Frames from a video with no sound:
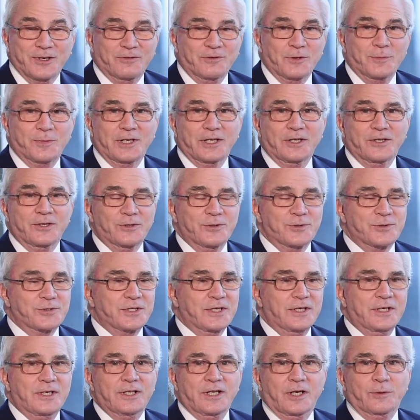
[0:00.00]
Everybody knows
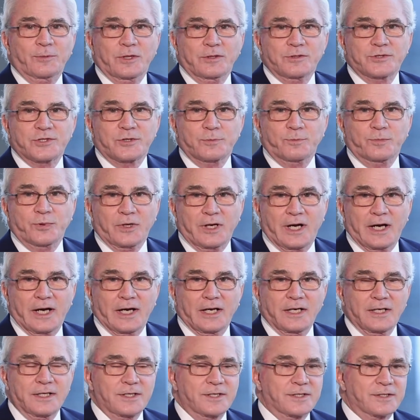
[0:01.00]
about
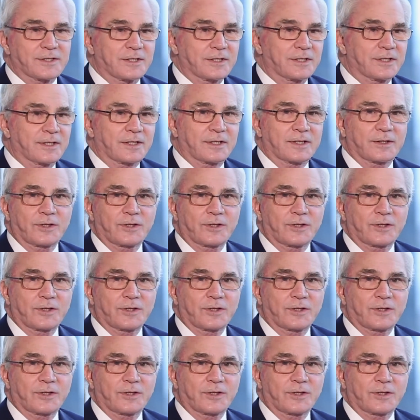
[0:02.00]
supplies and